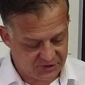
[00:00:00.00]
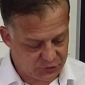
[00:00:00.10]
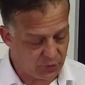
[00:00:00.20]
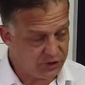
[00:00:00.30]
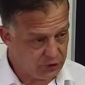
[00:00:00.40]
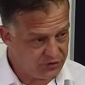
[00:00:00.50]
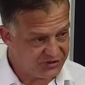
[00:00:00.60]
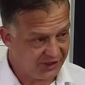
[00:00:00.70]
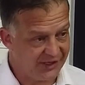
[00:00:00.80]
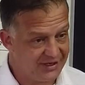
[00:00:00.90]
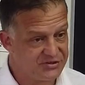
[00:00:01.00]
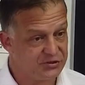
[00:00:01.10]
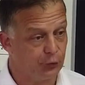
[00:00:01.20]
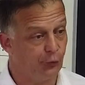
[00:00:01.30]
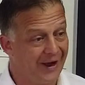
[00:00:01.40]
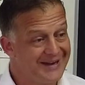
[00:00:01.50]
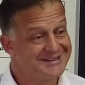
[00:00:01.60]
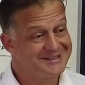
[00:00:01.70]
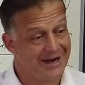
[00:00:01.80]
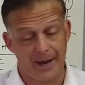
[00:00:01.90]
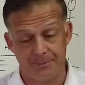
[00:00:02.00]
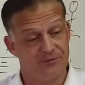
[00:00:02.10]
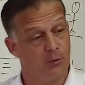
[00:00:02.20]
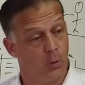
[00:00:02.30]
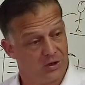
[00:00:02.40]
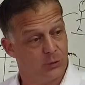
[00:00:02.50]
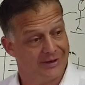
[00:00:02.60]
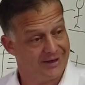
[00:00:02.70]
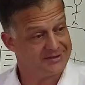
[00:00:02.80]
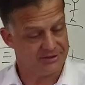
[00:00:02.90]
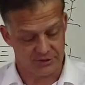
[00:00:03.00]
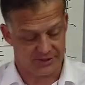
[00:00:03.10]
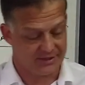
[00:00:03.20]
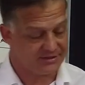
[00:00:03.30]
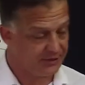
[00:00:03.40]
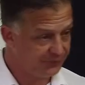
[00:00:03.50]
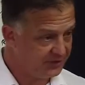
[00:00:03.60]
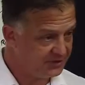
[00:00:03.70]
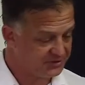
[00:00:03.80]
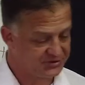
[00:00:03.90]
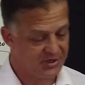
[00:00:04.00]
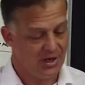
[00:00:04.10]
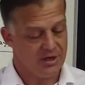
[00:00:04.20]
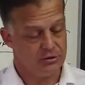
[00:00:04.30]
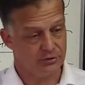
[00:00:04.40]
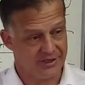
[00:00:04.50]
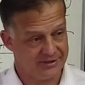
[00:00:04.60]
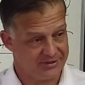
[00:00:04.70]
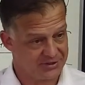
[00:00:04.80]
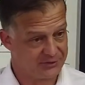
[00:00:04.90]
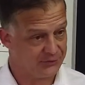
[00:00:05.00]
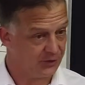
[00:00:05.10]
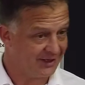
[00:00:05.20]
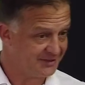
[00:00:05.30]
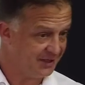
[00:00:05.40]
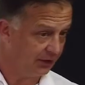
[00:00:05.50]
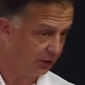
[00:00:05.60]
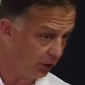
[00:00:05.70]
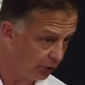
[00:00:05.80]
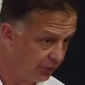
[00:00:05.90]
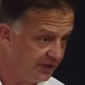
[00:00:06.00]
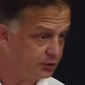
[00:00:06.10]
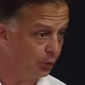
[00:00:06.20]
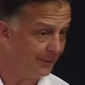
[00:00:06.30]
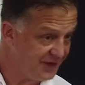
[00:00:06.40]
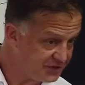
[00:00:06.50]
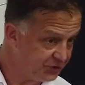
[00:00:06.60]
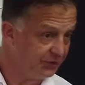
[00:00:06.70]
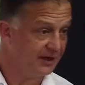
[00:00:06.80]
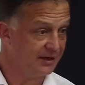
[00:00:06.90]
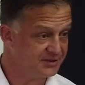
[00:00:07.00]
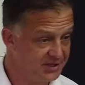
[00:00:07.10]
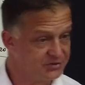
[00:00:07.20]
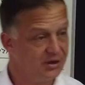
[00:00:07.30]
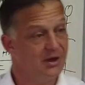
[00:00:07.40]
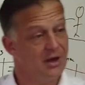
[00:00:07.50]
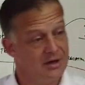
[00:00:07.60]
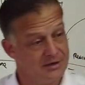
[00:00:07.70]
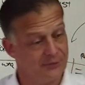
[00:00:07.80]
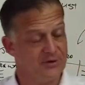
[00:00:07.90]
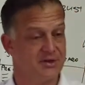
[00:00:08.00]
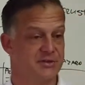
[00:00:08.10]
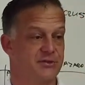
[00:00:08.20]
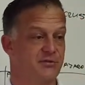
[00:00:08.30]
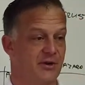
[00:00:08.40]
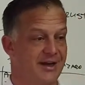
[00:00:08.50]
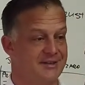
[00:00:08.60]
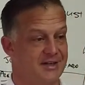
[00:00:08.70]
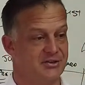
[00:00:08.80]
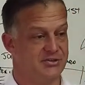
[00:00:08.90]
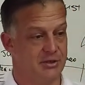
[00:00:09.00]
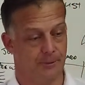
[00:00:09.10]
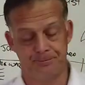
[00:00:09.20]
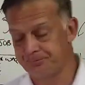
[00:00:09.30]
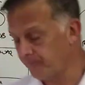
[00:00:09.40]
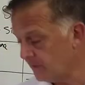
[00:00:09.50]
that we're using is the right type for what we're cutting. You get different discs. You'll get discs for cutting concrete or masonry, etc. Different discs for cutting steel.